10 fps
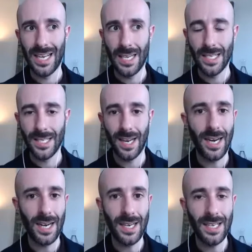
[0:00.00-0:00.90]

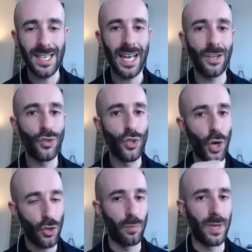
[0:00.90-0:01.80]
Slides and
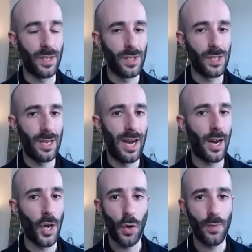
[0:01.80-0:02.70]
documents are
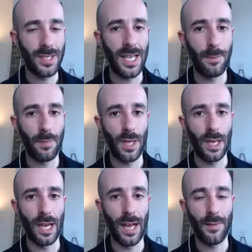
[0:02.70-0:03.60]
not the same
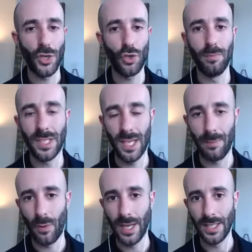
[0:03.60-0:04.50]
thing, and they should be
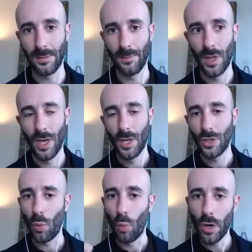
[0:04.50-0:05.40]
separated.
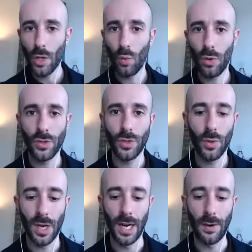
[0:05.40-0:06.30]
So what you want to do,
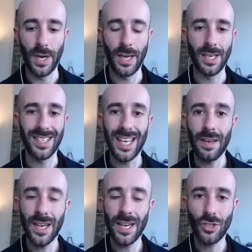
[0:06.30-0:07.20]
Clara, is
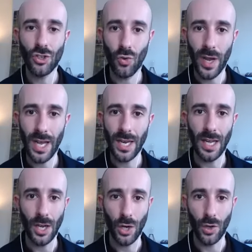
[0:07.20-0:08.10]
even in a
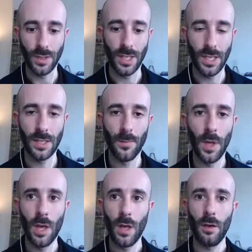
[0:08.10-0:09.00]
training context,
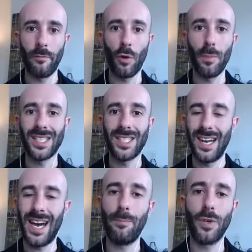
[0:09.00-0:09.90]
from a
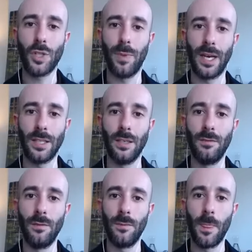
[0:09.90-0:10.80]
slide perspective,
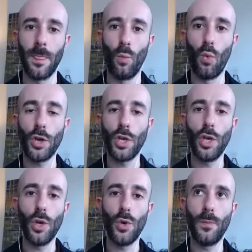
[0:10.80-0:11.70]
what
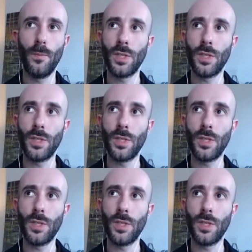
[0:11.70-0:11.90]
you